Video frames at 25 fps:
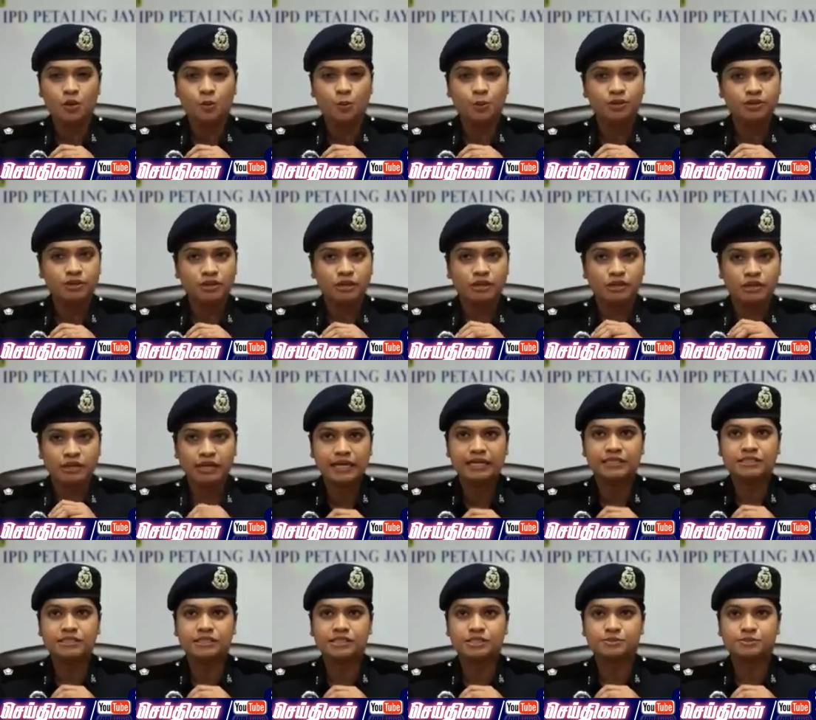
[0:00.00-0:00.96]
with the
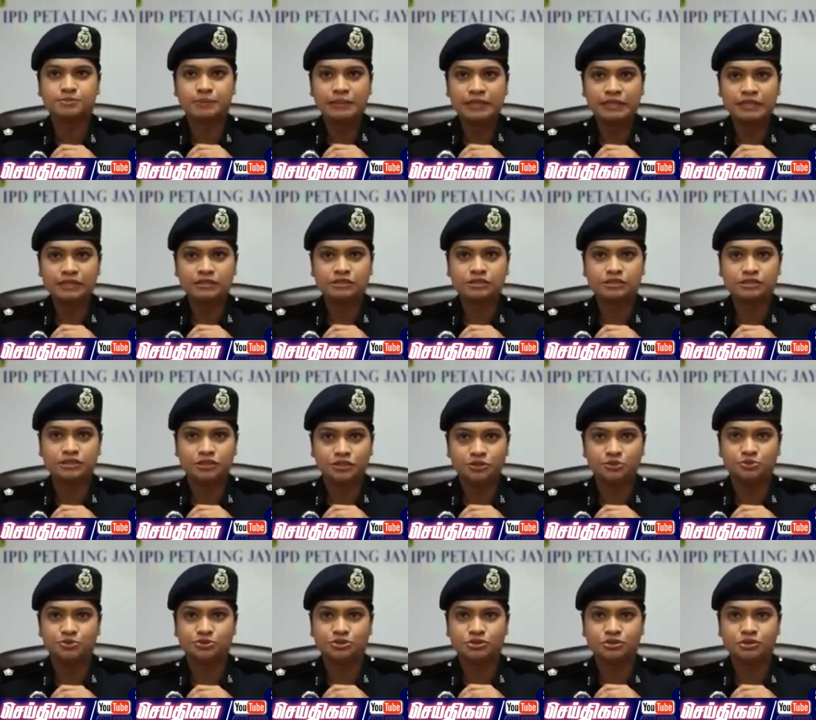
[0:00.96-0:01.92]
latest police
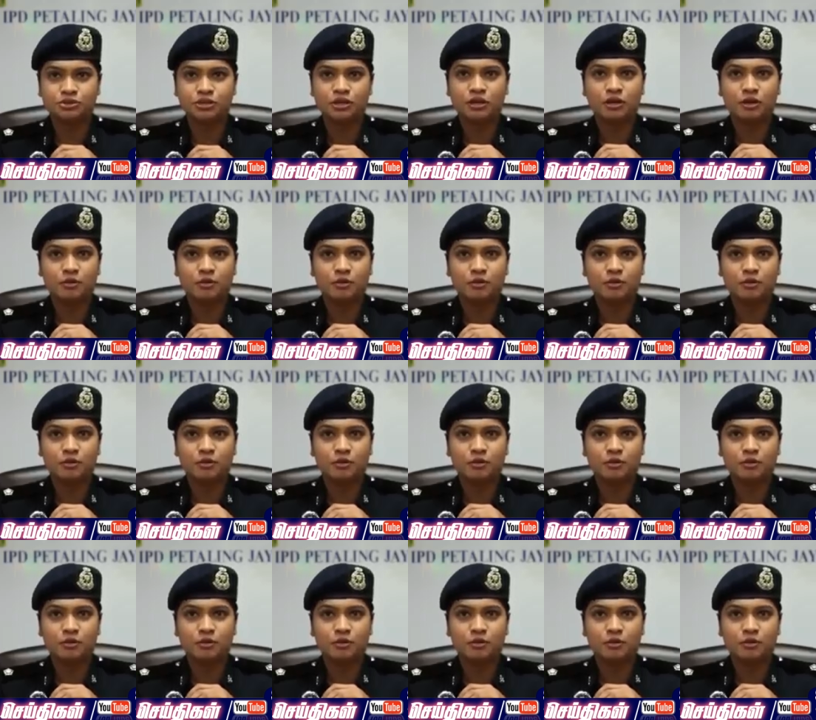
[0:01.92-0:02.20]
news